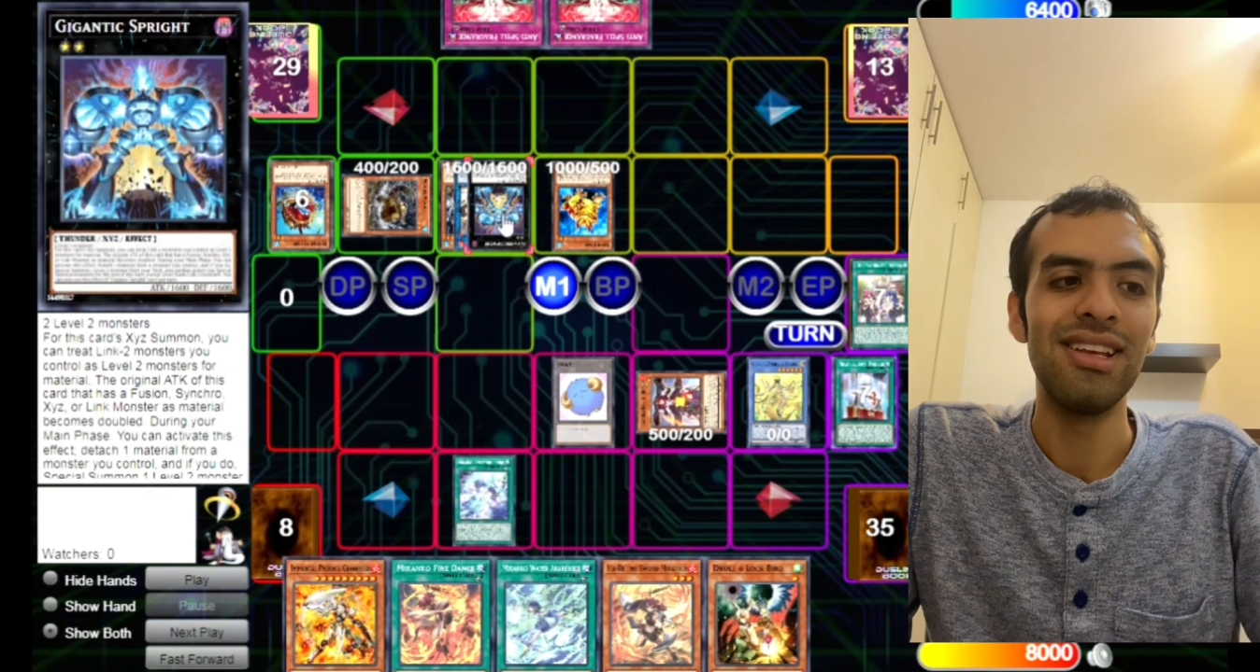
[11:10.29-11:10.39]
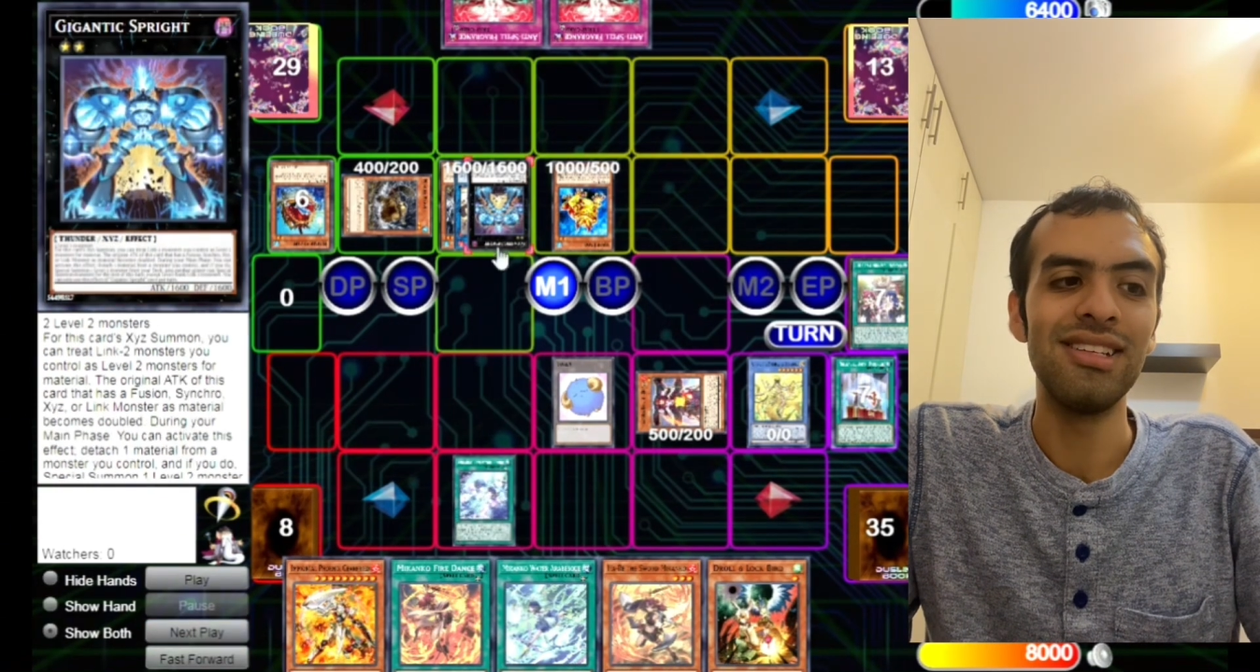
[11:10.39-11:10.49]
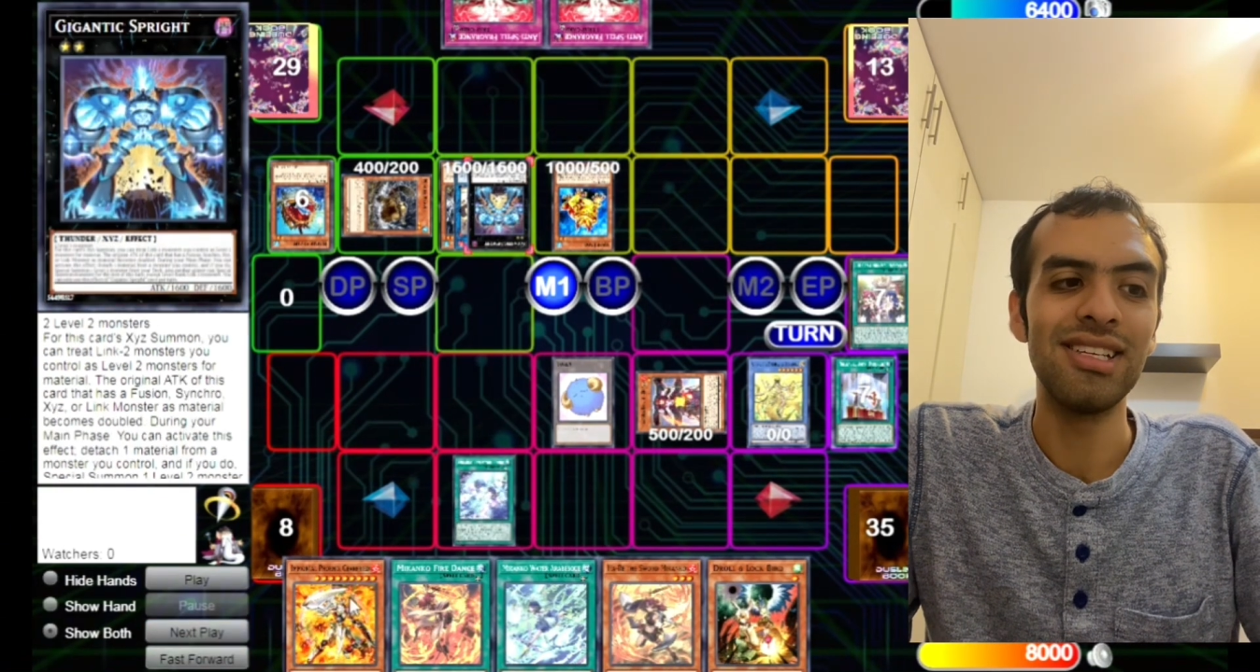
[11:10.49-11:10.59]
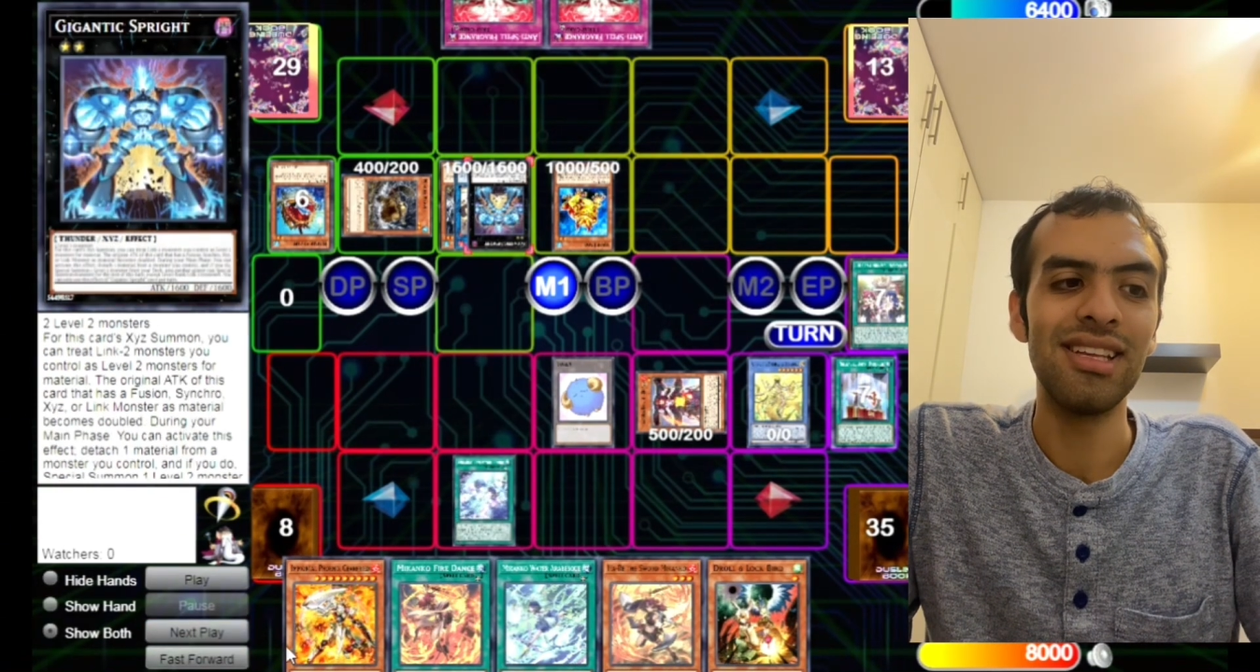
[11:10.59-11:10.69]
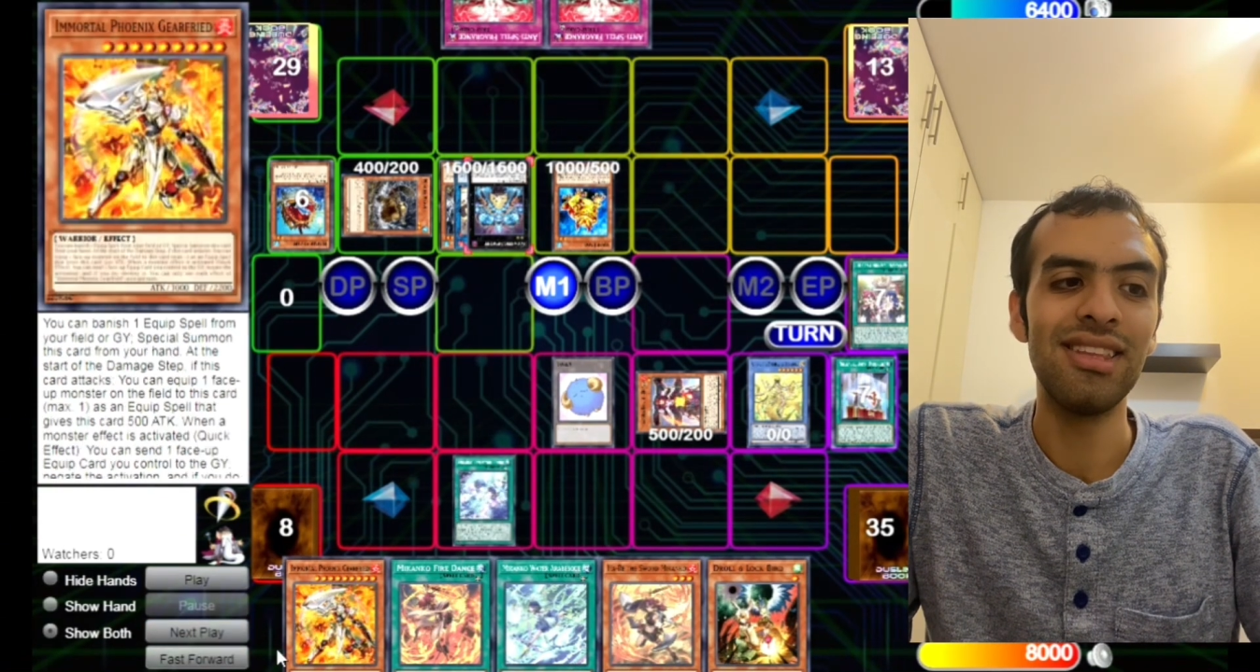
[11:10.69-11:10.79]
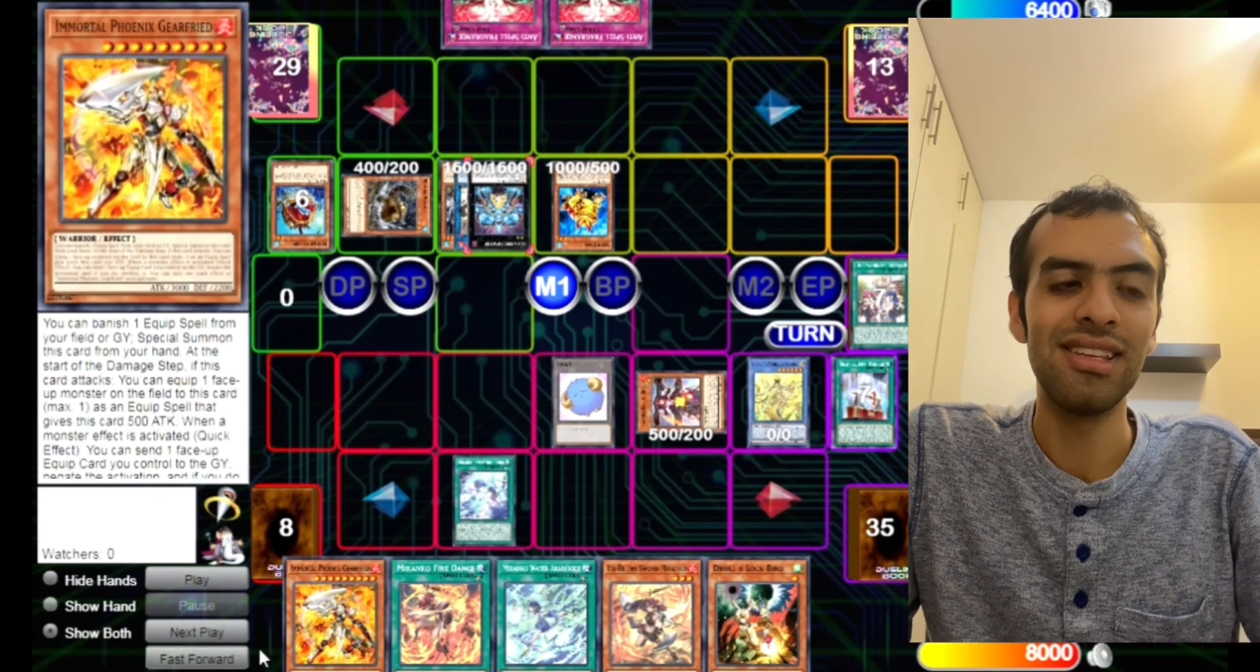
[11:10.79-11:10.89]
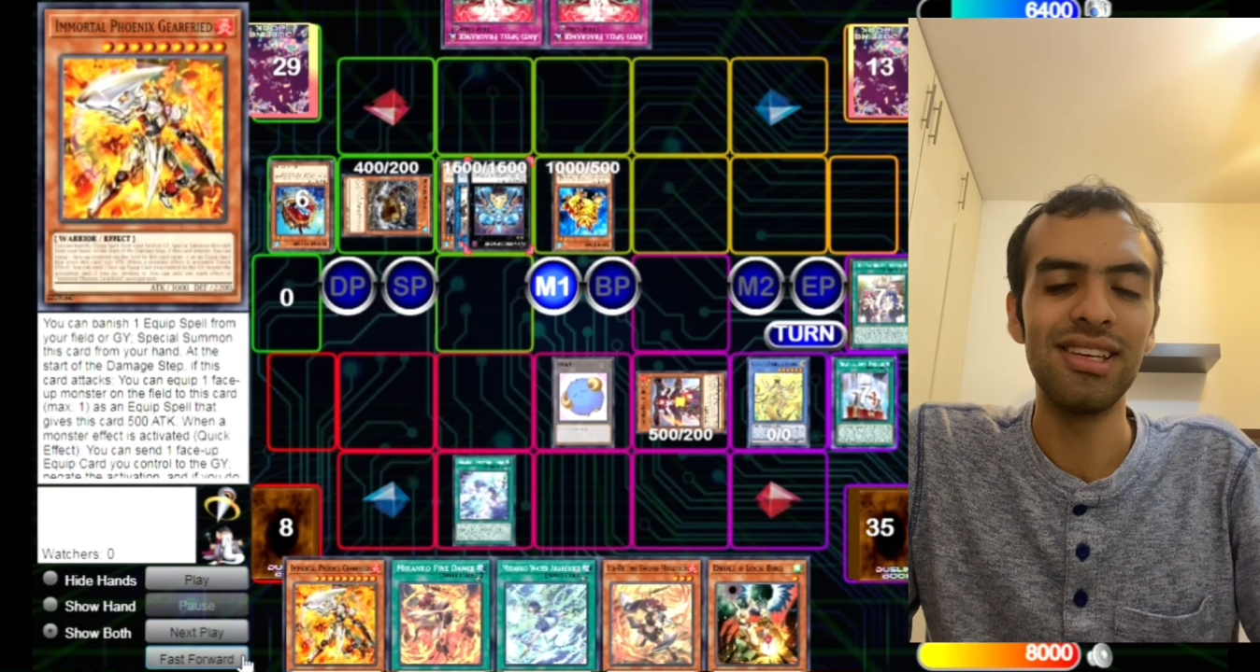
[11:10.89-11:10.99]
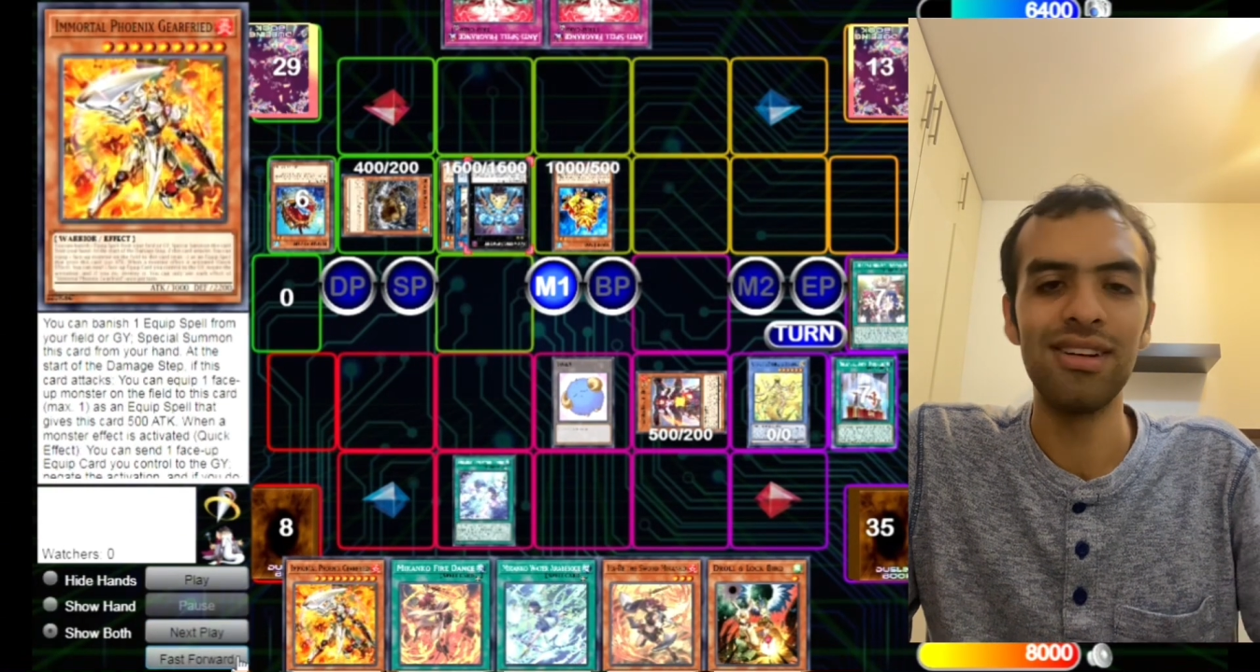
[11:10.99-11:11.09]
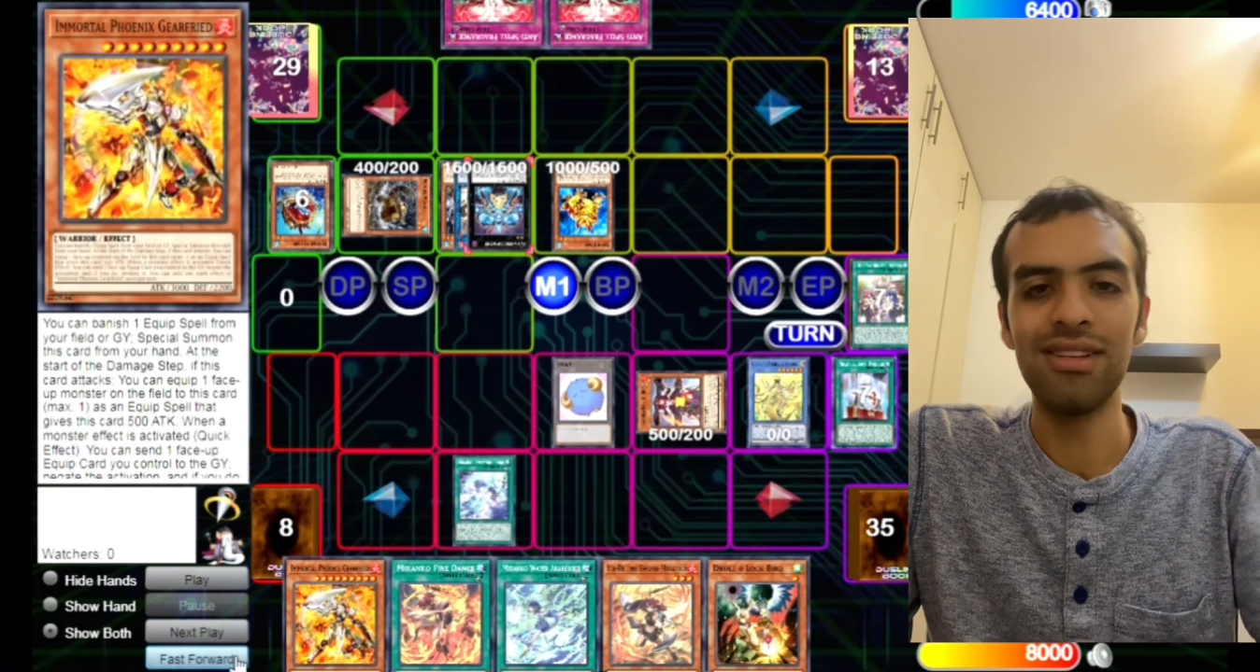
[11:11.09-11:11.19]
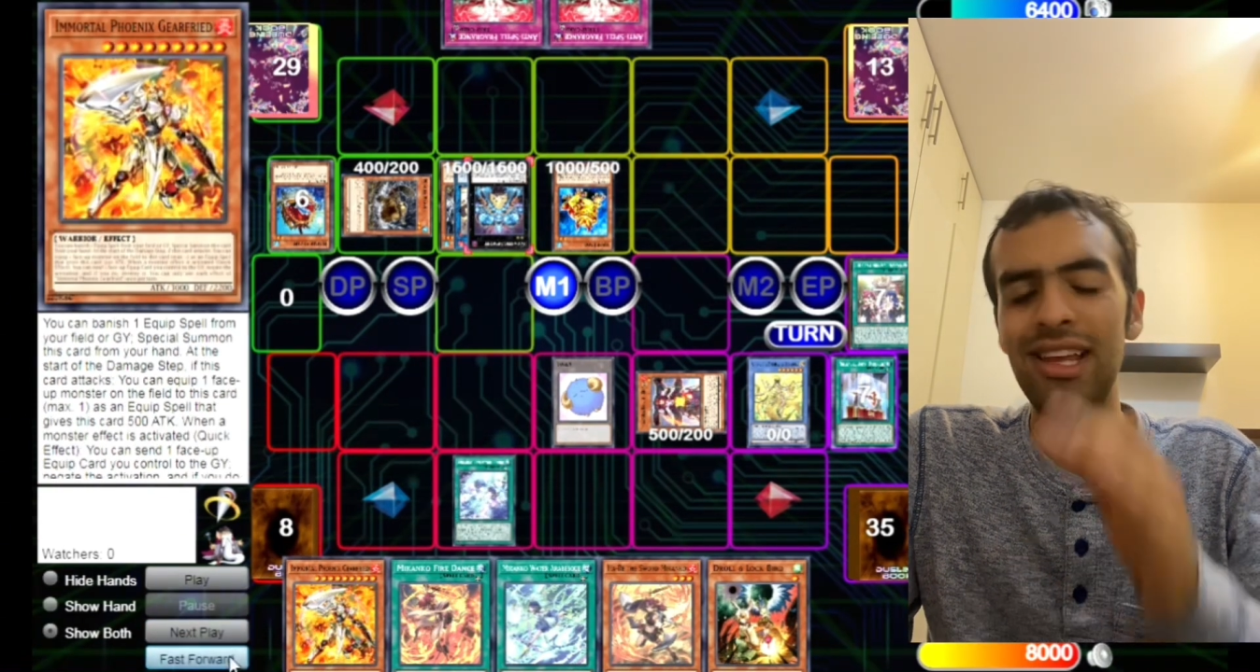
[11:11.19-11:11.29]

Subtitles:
the Gigantic there.